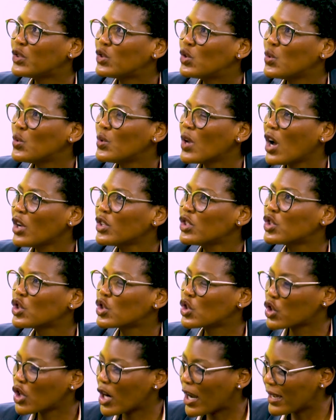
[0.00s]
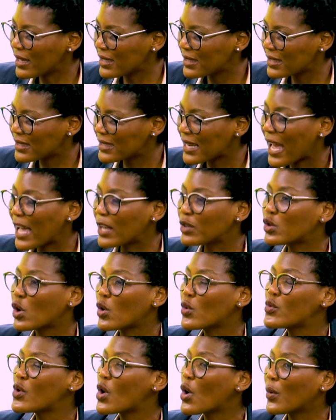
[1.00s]
do not trust and
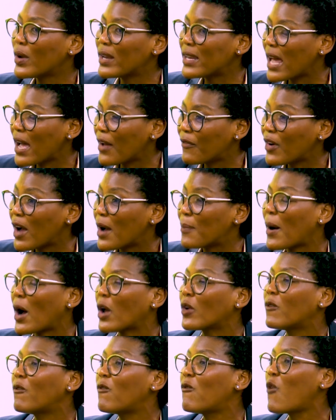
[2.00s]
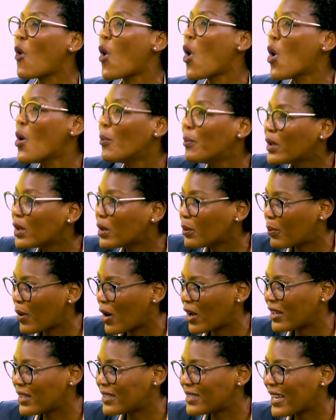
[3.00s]
don't know enough about formal
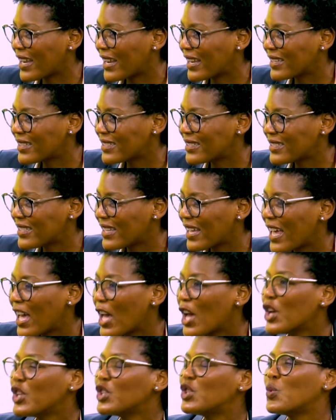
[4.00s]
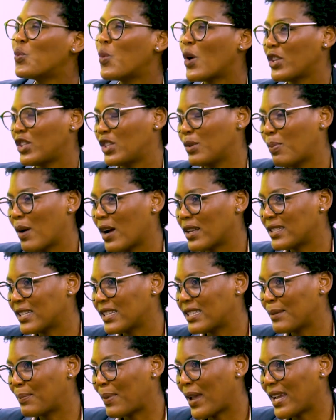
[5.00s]
politics to want to
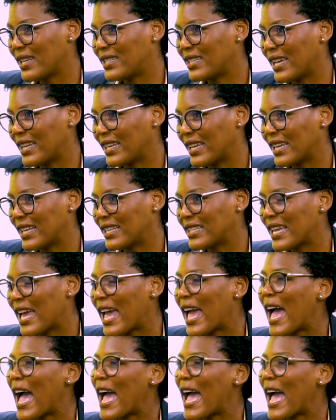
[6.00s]
participate in it.